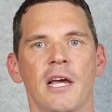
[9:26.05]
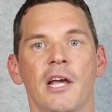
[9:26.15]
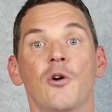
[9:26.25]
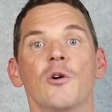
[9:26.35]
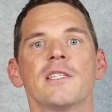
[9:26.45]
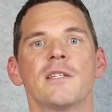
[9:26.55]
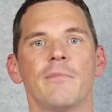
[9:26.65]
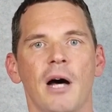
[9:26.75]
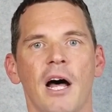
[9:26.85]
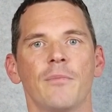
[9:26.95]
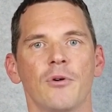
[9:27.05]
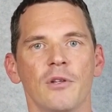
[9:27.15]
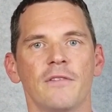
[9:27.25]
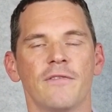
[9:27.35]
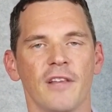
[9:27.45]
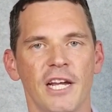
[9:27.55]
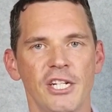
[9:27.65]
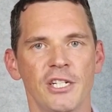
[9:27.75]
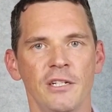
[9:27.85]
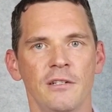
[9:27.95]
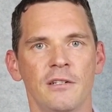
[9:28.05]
and caused demand pull inflation?